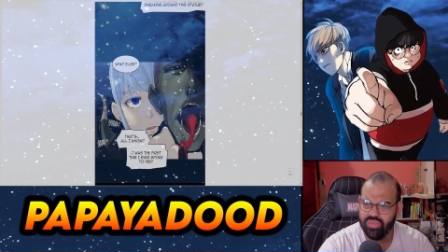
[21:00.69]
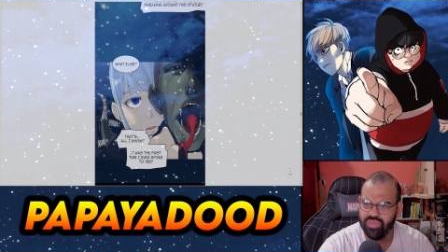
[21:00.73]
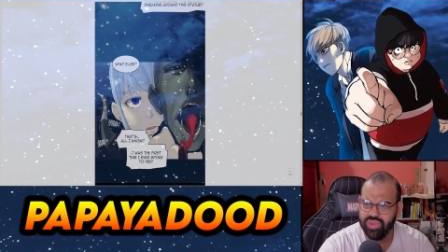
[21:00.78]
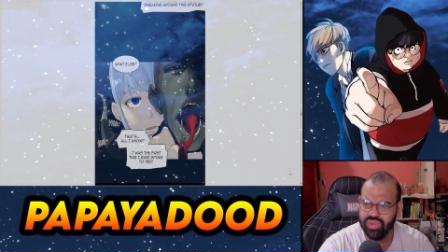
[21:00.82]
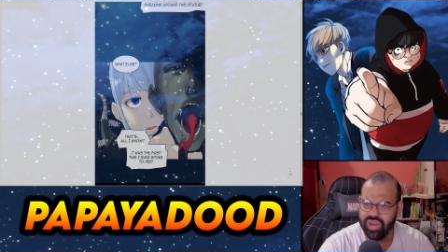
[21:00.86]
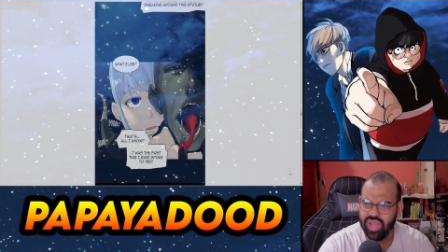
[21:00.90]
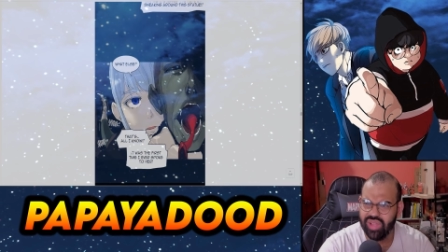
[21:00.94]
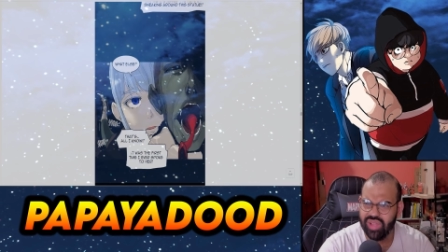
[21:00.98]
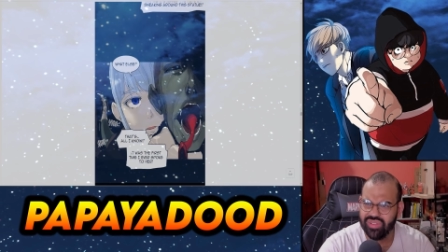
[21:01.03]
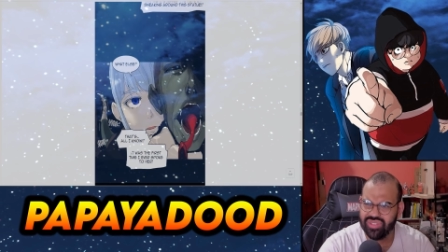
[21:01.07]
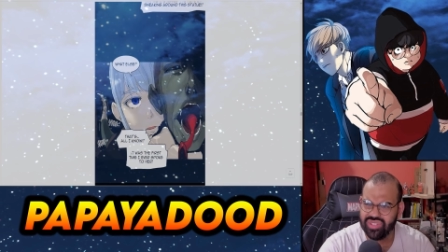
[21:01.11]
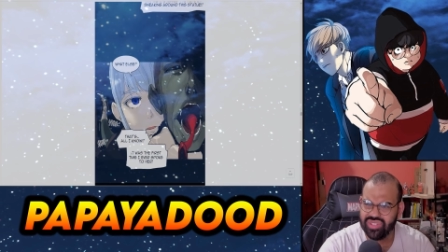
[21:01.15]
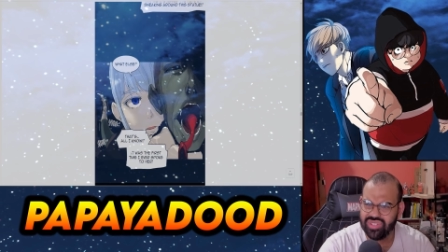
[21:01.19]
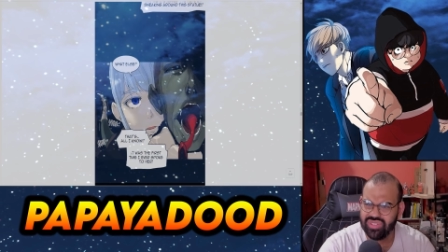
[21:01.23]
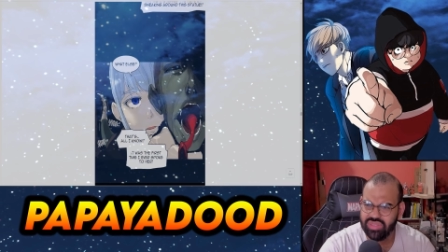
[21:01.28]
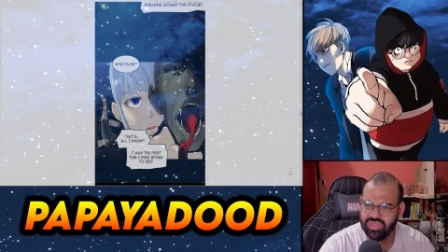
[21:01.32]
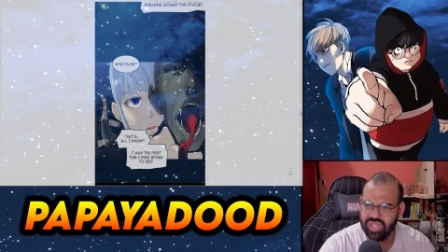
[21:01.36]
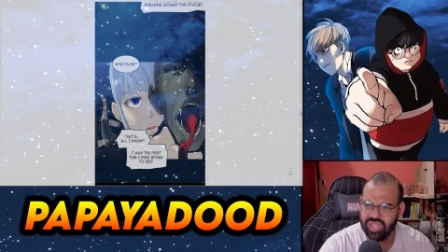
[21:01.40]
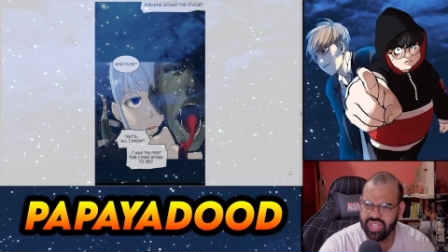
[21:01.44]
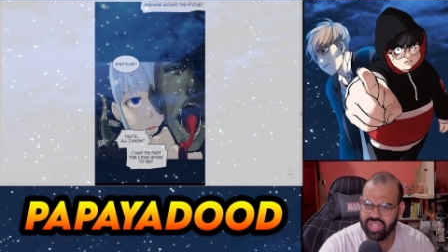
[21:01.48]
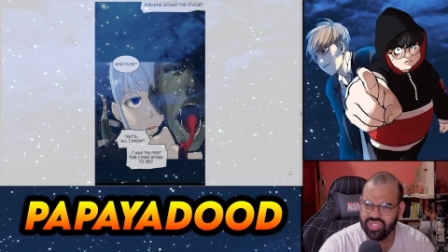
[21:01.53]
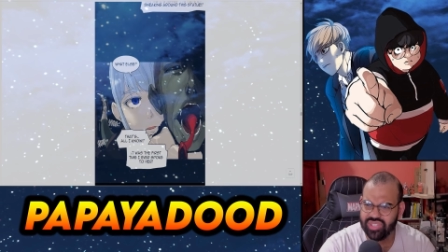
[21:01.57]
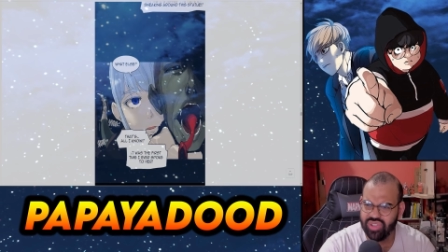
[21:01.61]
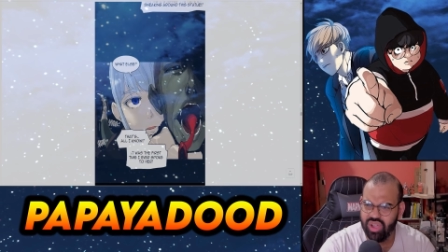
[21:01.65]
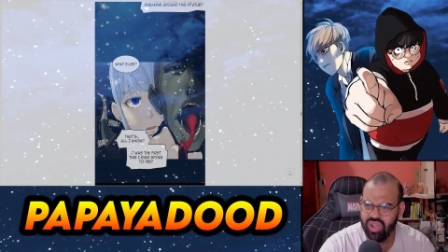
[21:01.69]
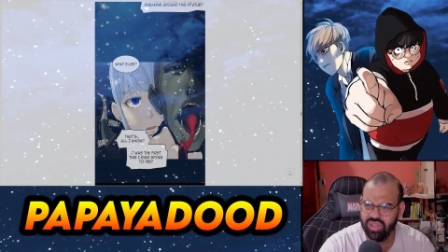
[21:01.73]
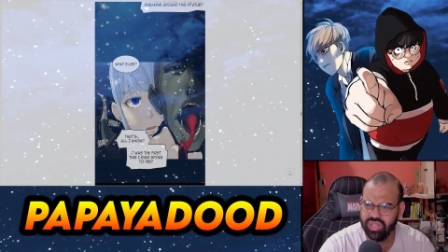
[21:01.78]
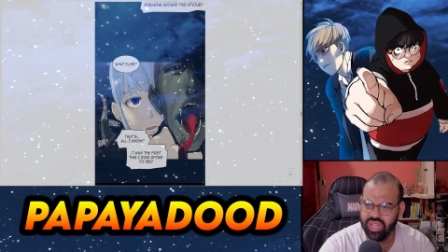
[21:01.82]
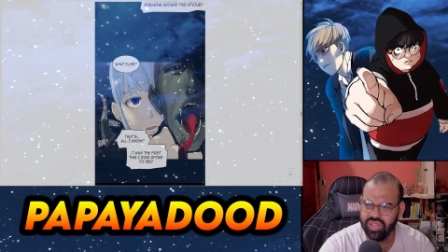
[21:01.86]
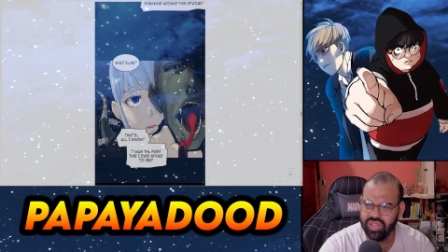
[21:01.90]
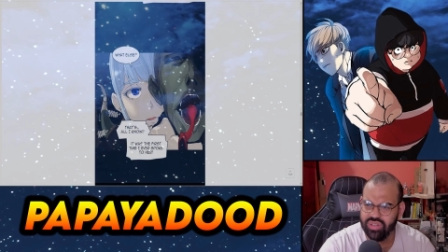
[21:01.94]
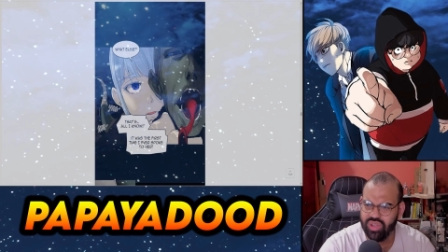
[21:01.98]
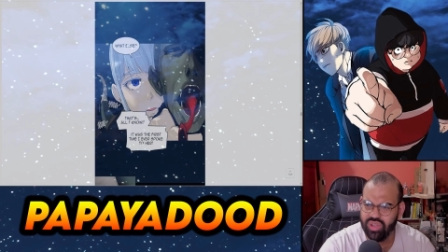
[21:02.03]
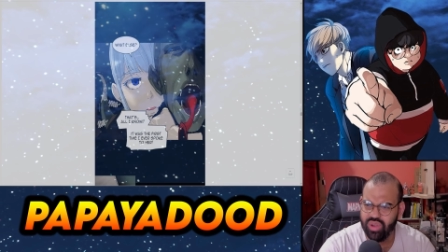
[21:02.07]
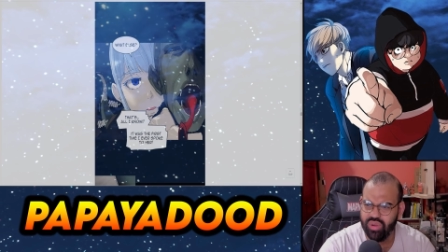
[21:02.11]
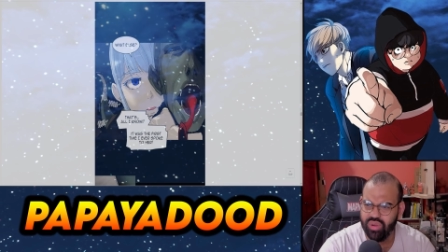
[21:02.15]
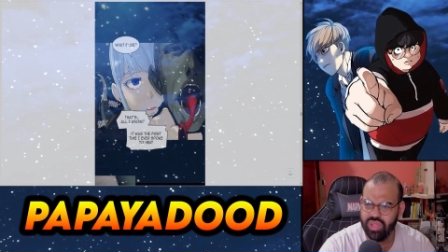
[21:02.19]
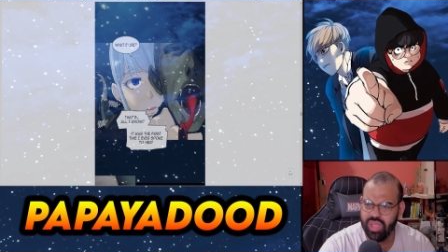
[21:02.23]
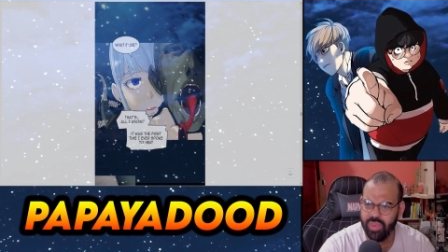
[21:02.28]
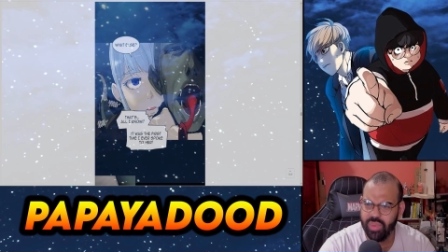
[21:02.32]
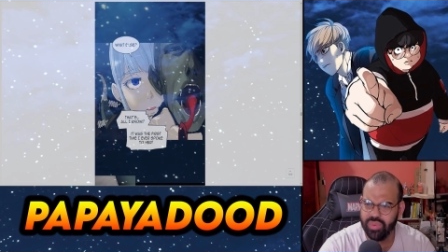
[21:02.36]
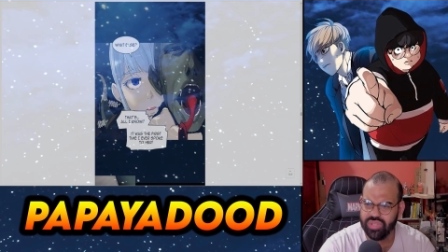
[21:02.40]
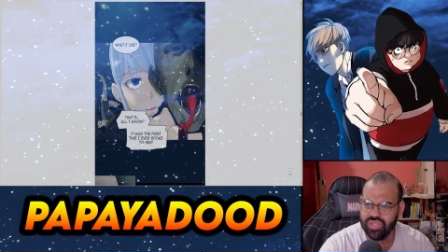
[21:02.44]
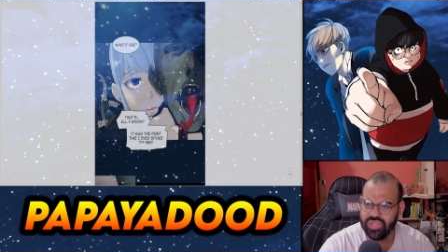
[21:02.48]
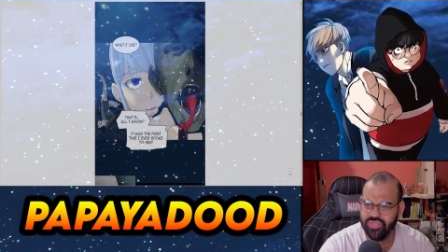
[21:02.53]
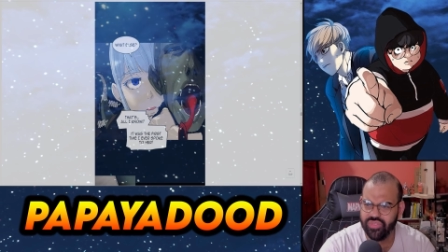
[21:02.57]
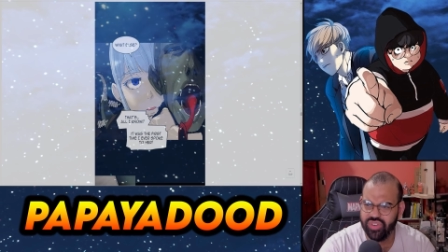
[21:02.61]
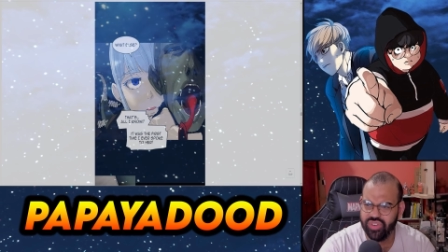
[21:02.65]
What else? That's all I know. It
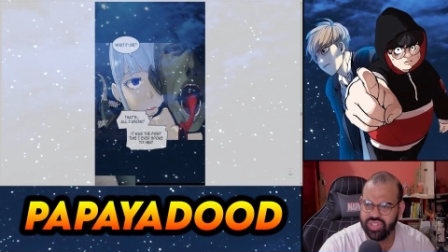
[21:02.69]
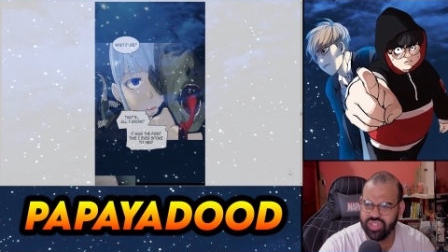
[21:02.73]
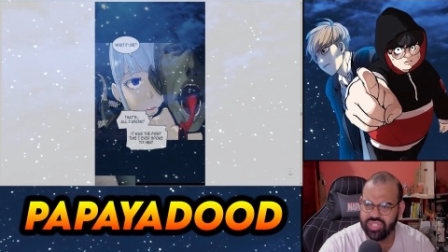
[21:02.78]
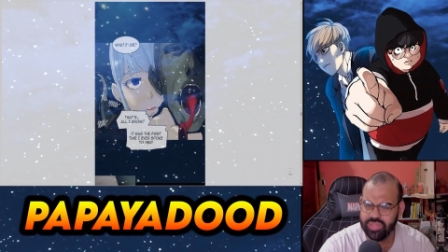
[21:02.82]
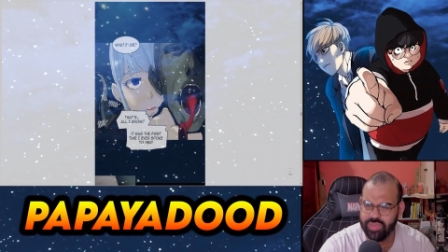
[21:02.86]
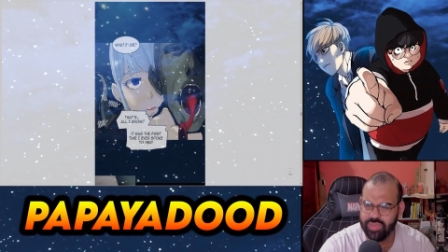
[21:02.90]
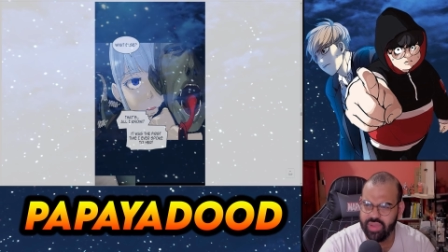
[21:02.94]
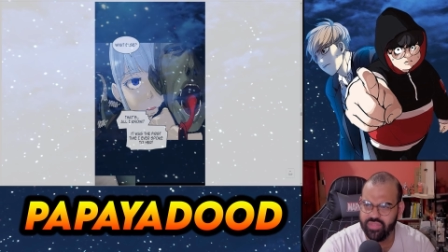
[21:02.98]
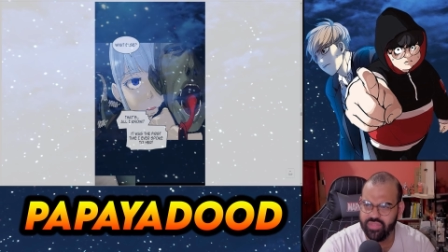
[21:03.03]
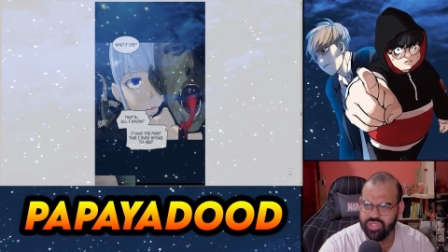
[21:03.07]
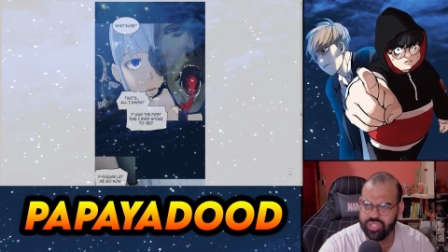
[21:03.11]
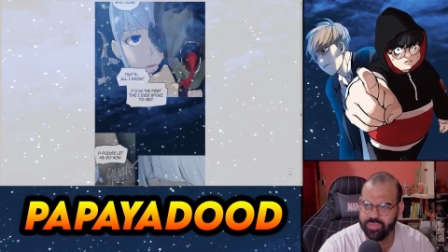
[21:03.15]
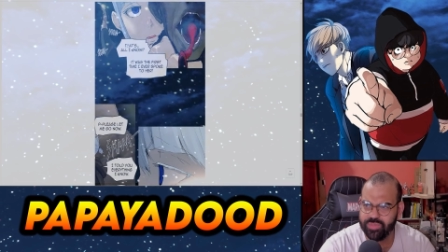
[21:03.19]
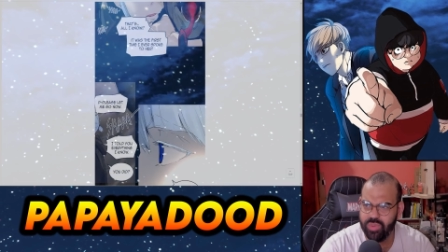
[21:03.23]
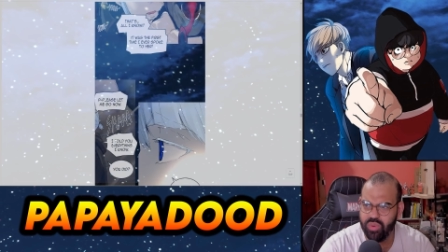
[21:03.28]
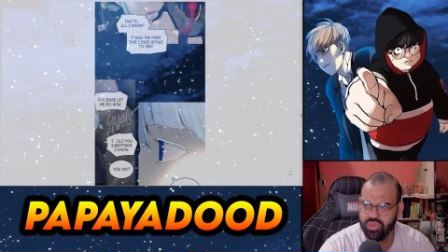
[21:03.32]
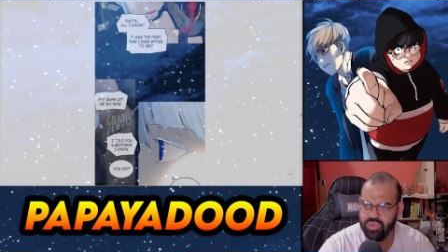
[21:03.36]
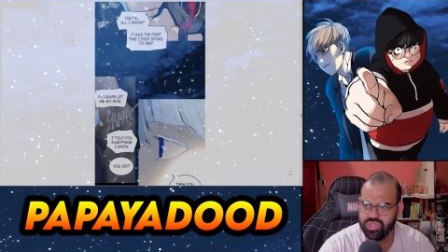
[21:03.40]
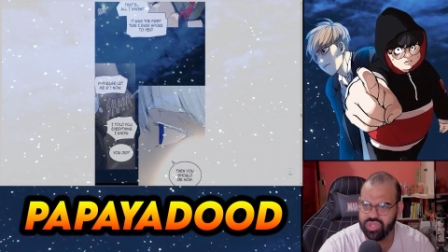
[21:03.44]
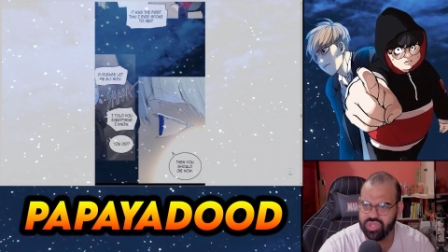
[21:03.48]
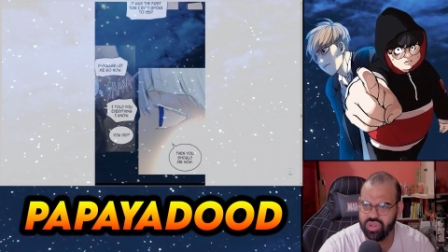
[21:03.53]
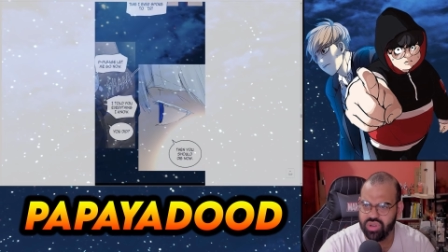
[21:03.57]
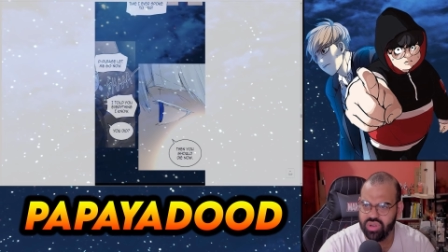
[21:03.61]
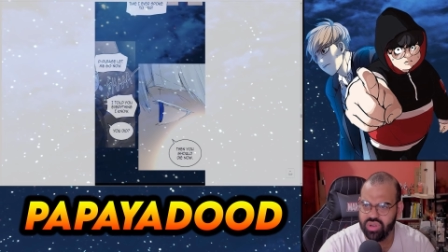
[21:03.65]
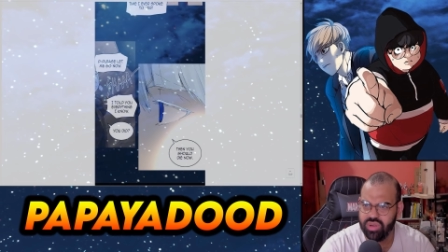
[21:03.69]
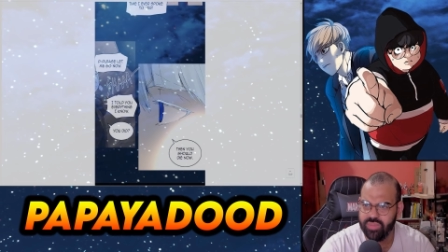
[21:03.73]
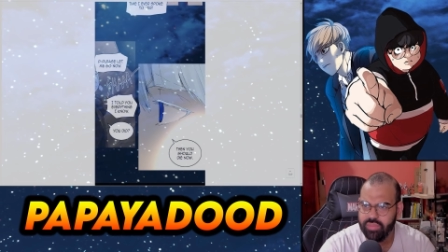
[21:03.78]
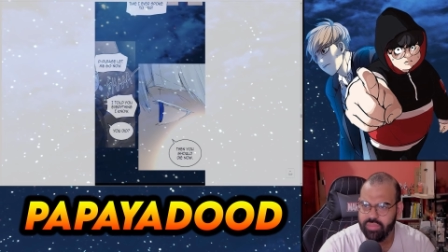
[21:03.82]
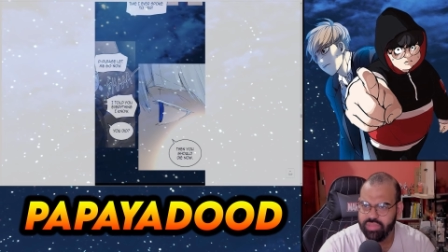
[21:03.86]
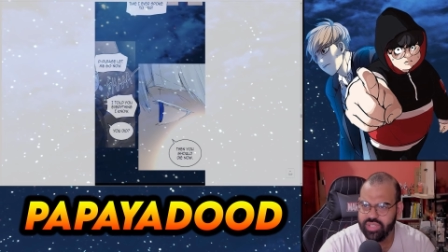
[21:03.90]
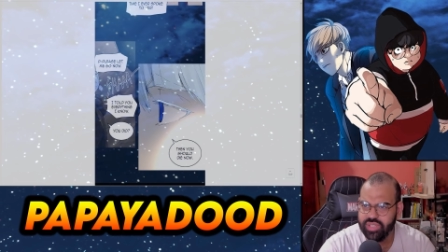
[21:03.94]
was the first time I ever spoke to her.